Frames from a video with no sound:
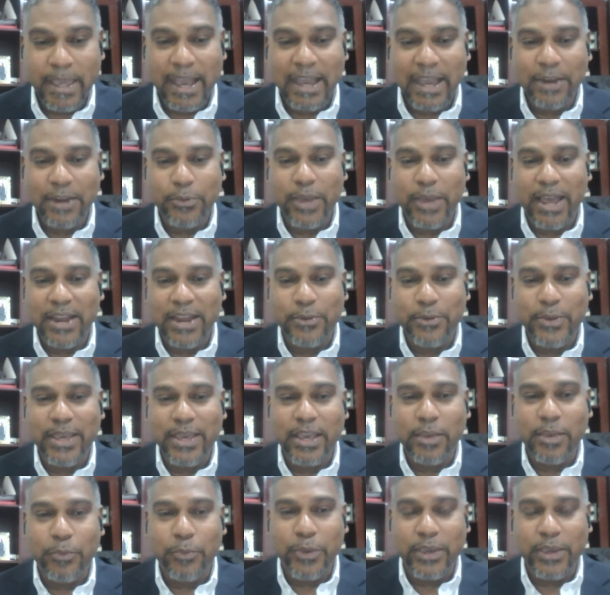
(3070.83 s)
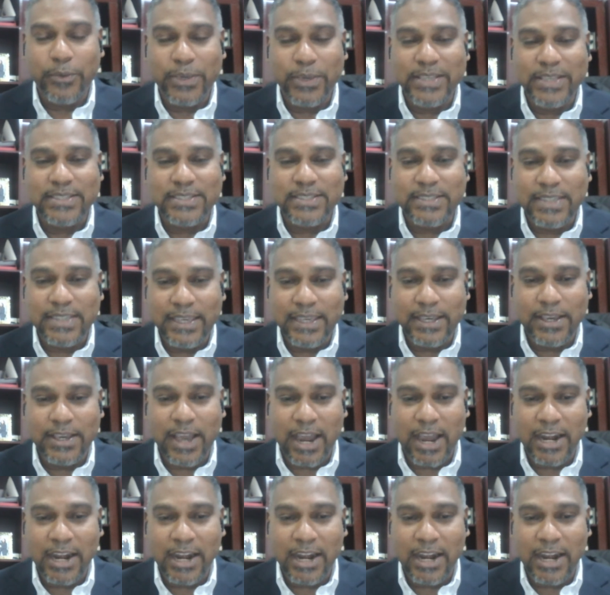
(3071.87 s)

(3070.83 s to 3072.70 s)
and we seek